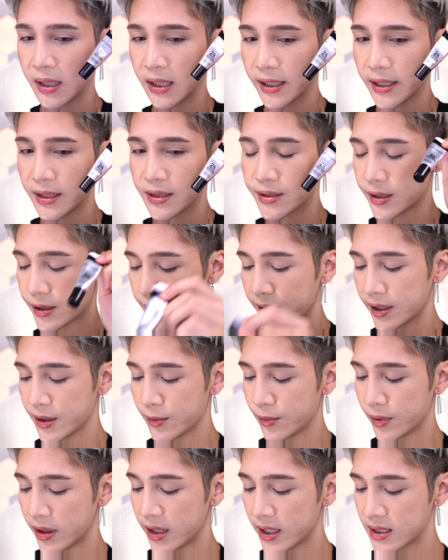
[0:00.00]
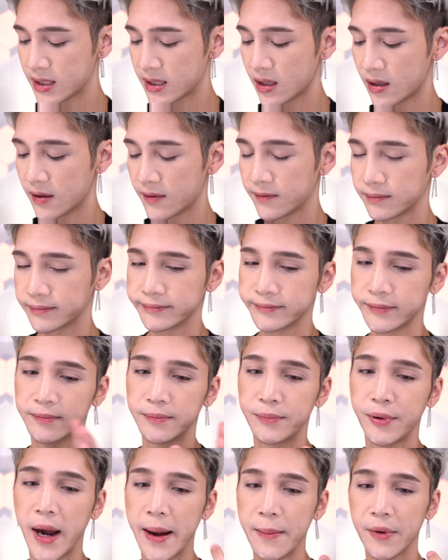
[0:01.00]
my lids already with this stuff.
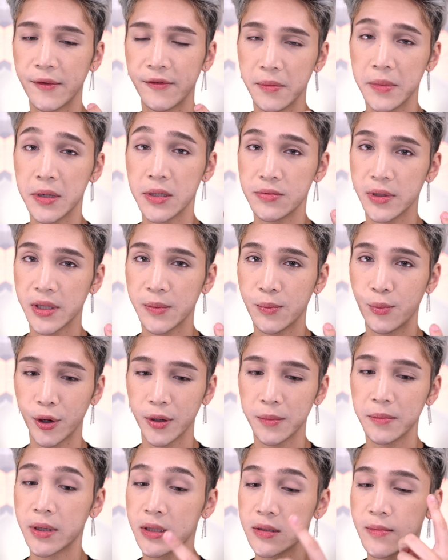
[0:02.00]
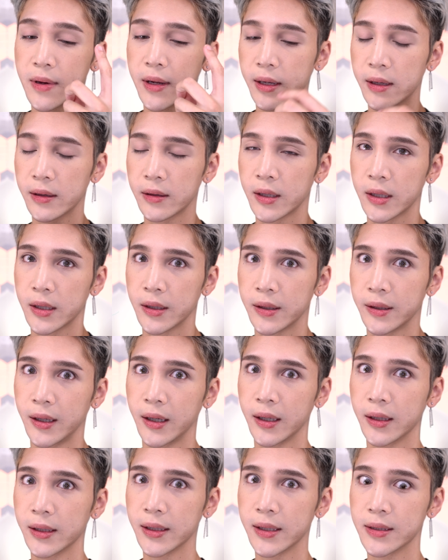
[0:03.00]
Primer for me is really important because my
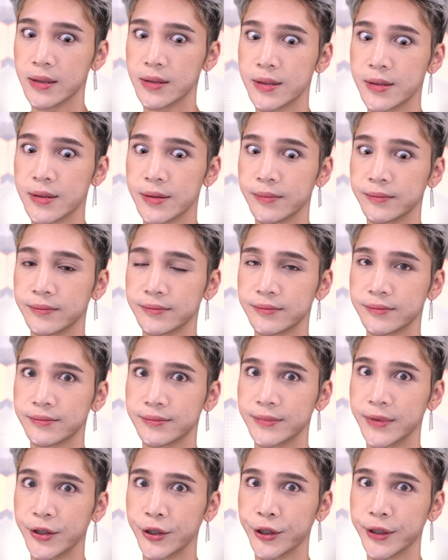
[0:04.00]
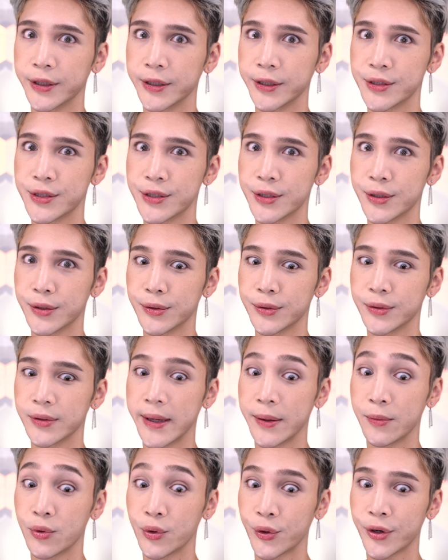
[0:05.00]
eyelids, they're hooded, so
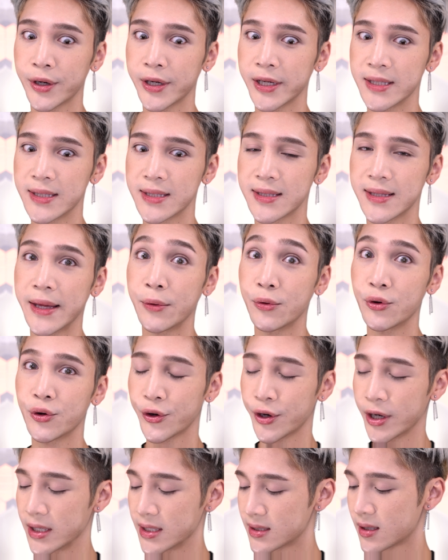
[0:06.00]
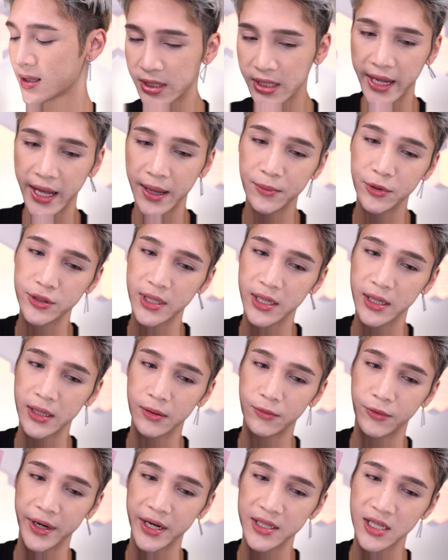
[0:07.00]
they will crease. They will crease. Today I'm
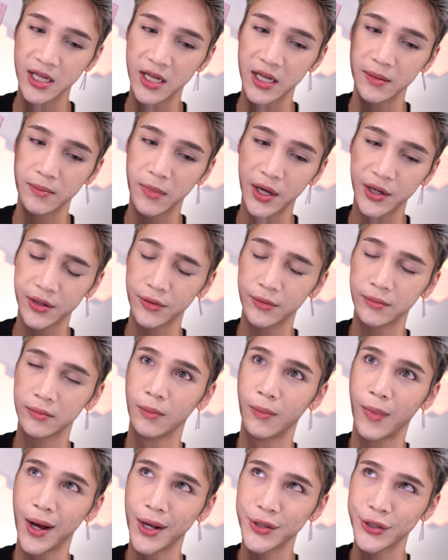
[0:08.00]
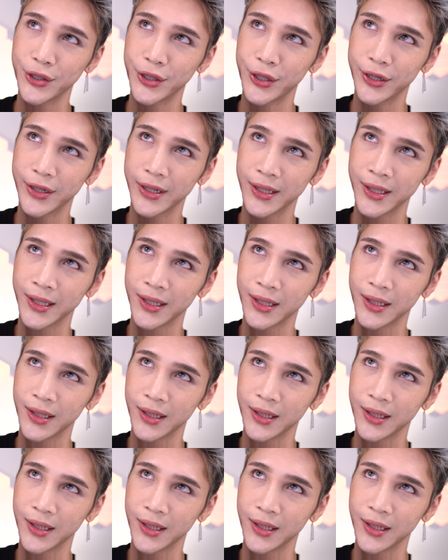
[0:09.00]
using Renaissance, modern, modern